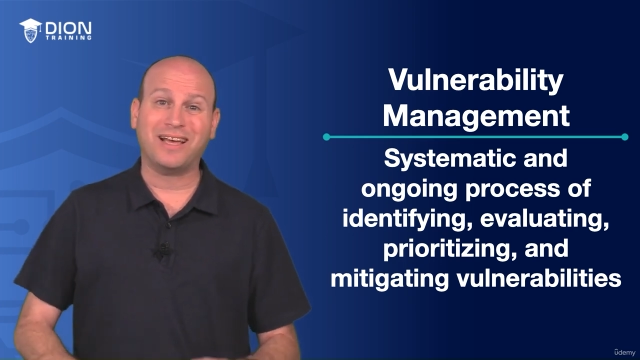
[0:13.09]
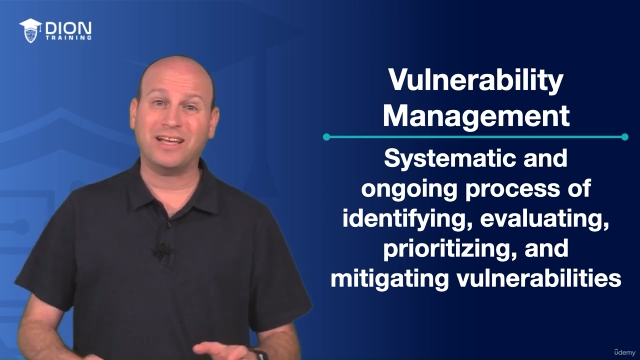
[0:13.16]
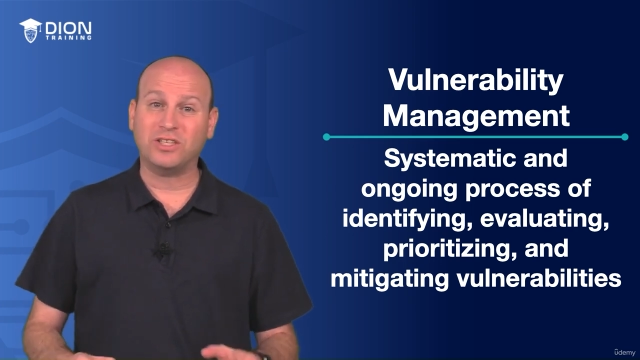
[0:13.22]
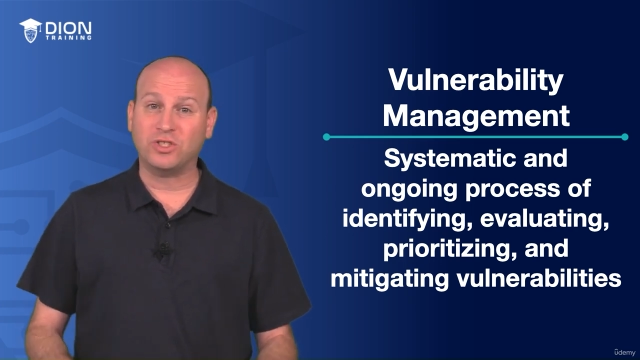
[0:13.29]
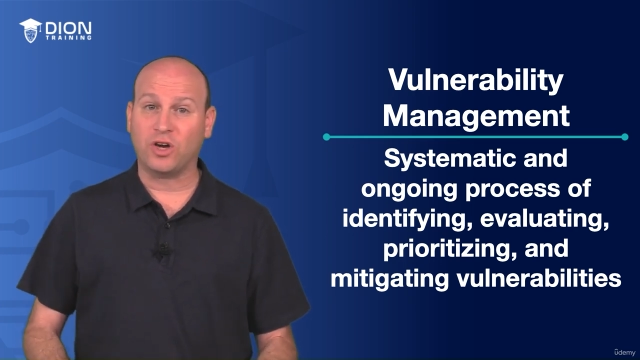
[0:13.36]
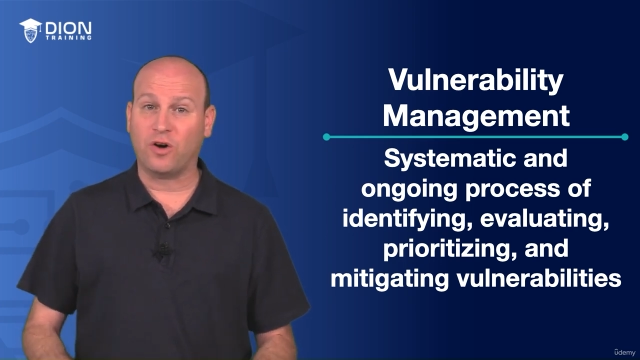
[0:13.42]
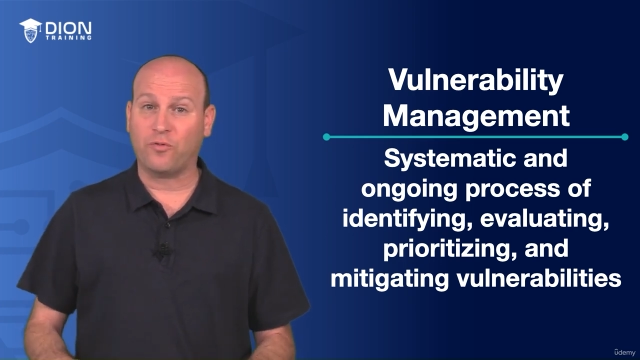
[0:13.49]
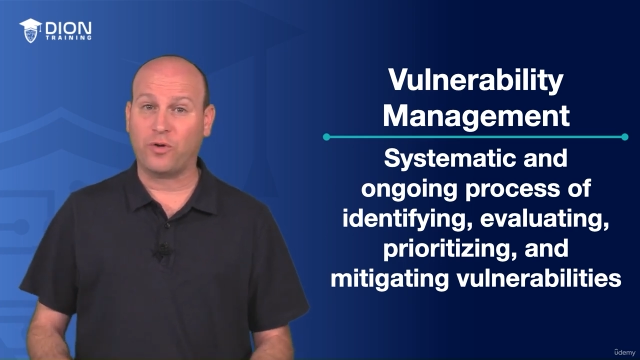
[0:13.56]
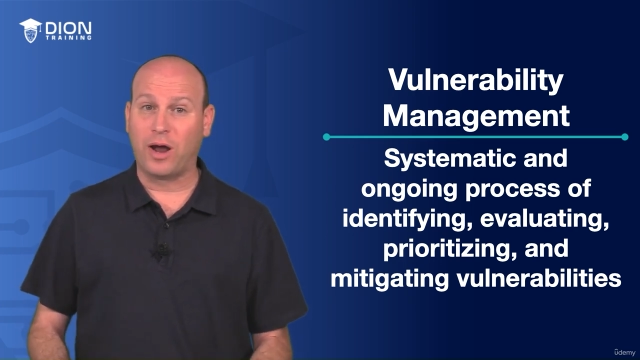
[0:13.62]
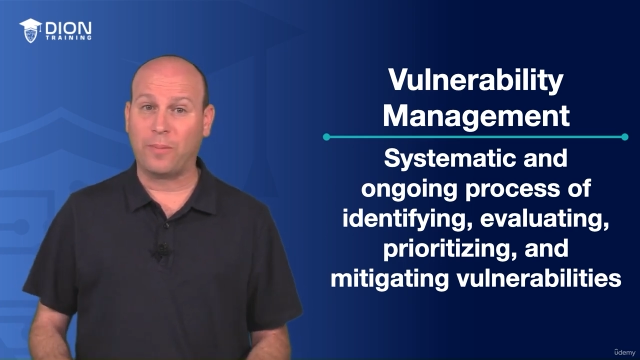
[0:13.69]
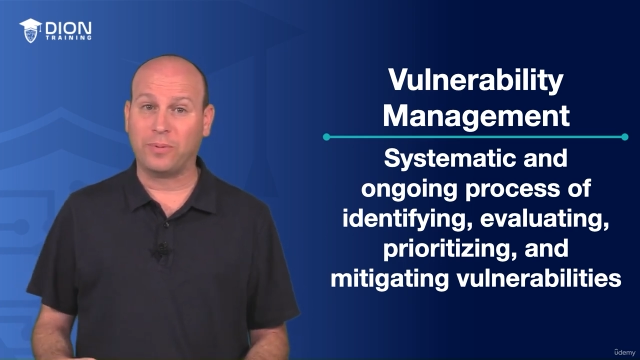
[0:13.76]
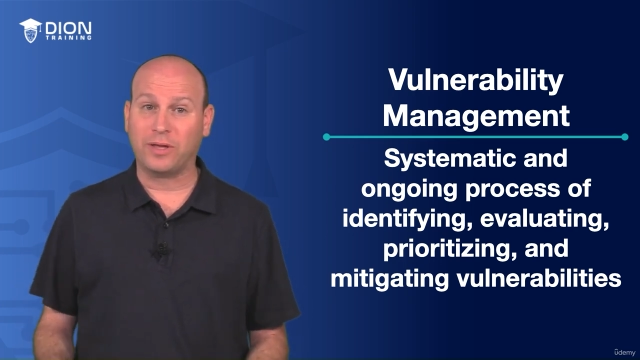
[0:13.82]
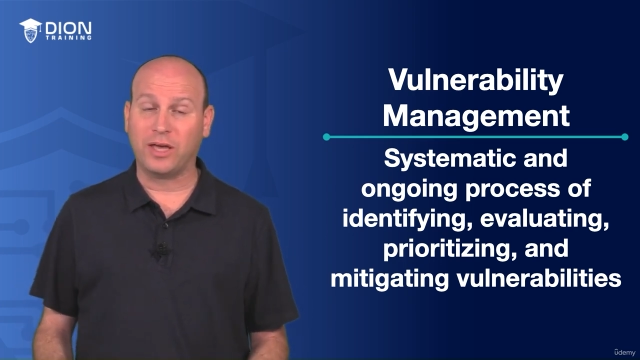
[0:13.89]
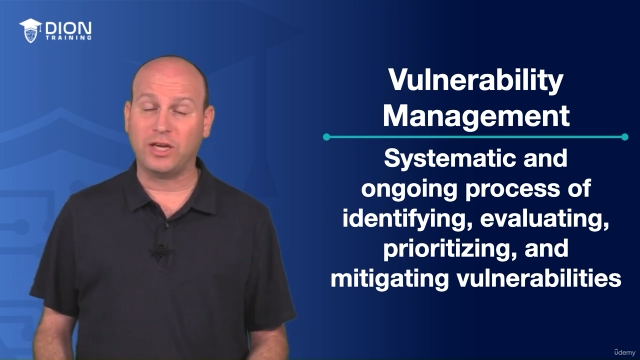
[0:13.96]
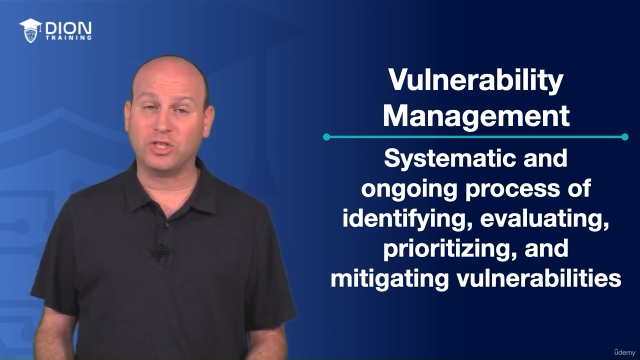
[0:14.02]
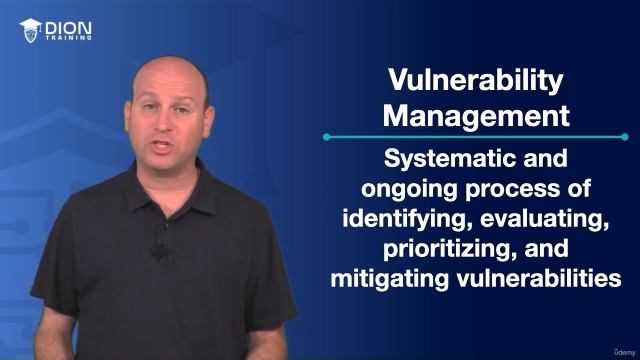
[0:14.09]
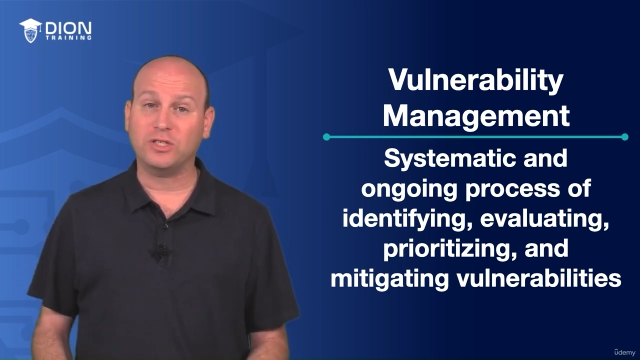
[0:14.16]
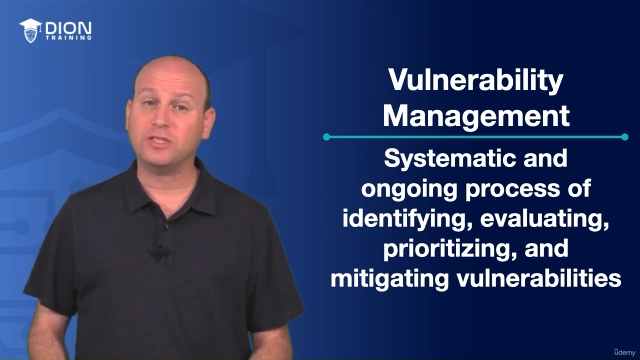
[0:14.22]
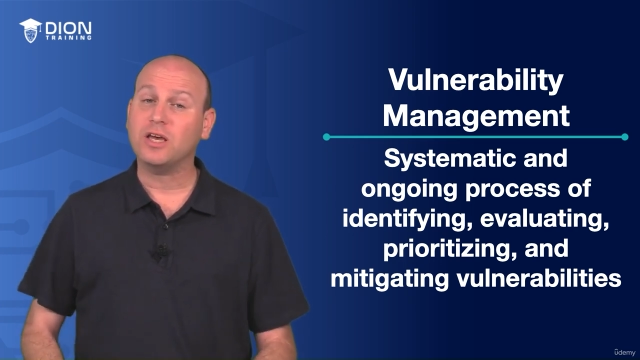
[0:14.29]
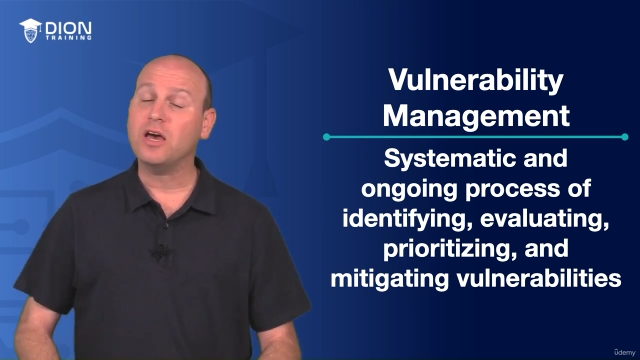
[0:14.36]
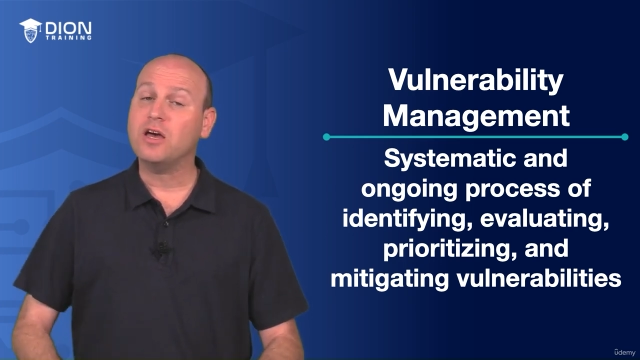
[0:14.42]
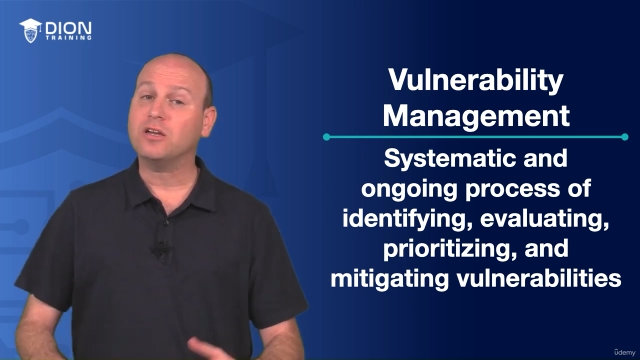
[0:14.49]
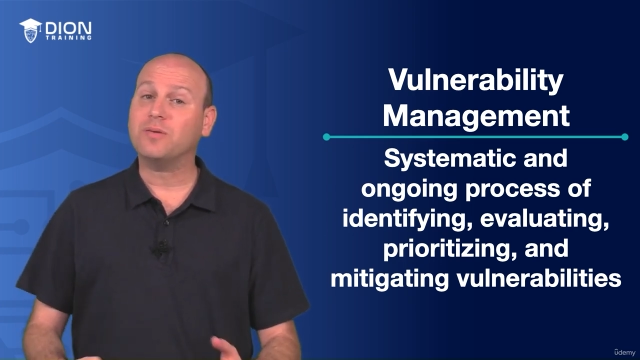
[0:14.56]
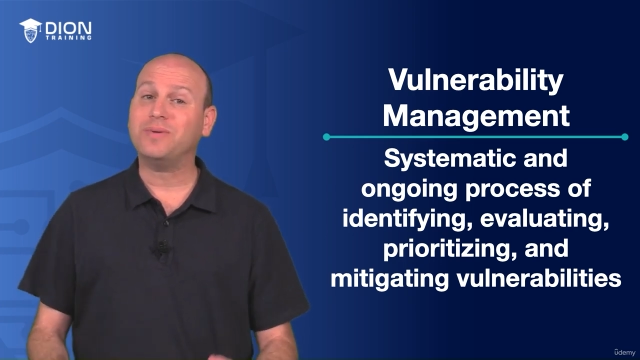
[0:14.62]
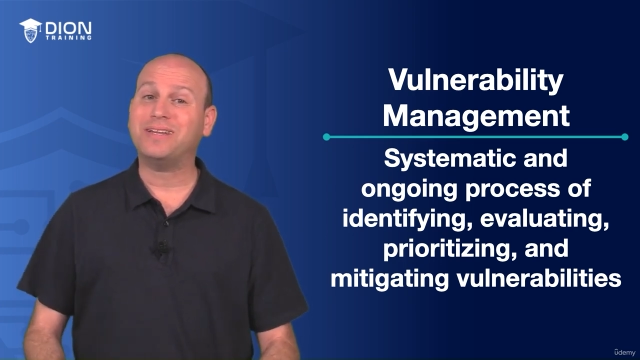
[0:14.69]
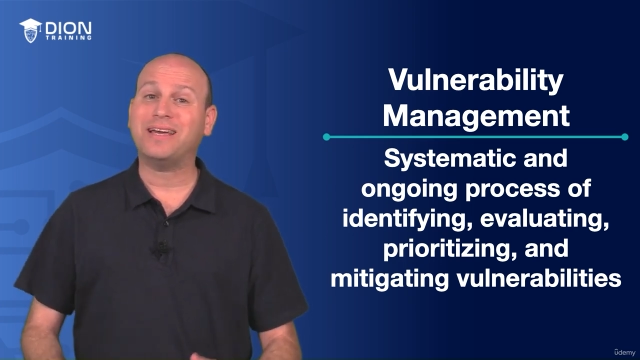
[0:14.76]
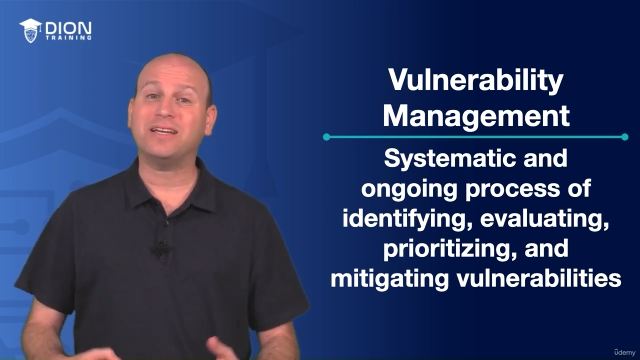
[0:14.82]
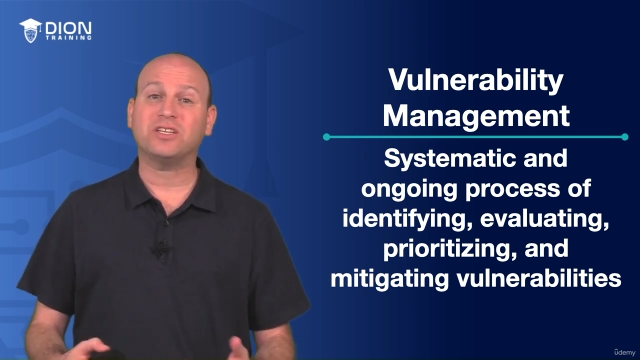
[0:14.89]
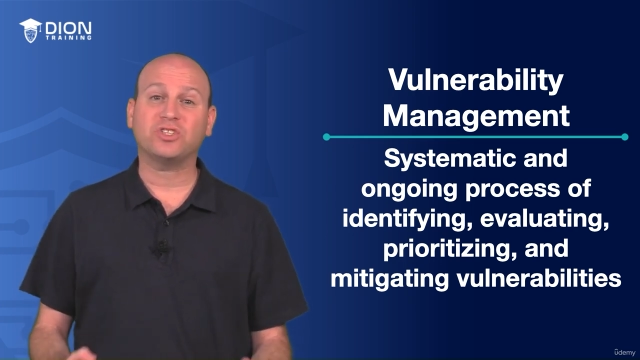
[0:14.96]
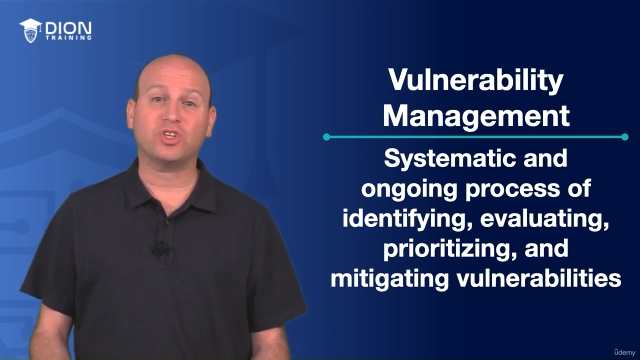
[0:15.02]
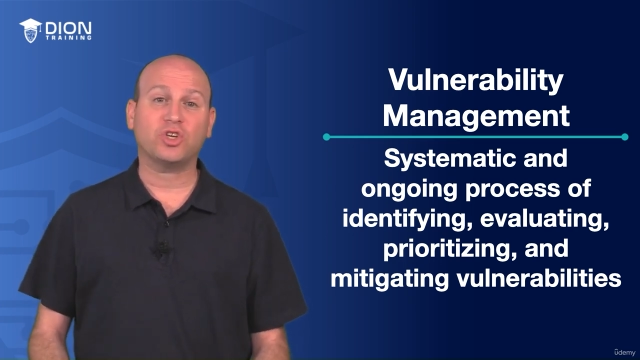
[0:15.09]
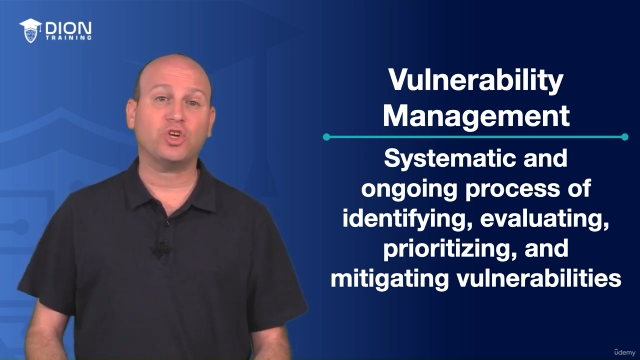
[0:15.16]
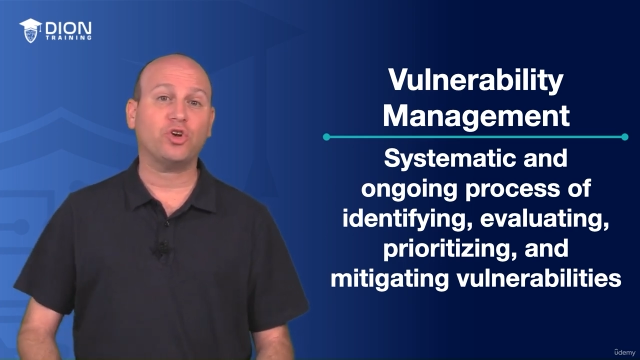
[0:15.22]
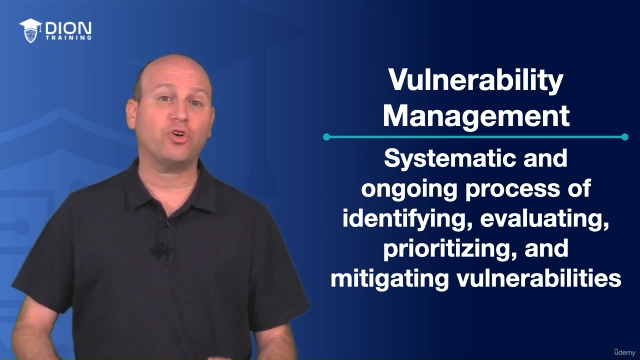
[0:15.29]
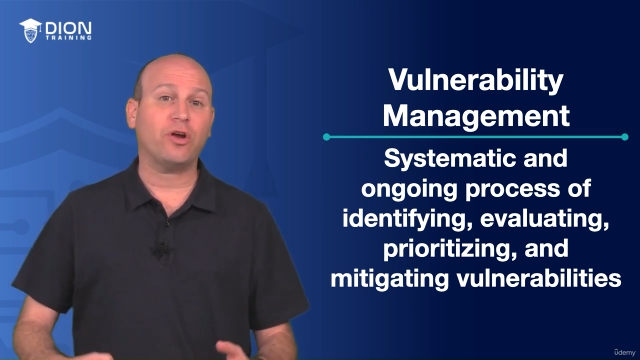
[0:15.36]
and software applications to maintain a secure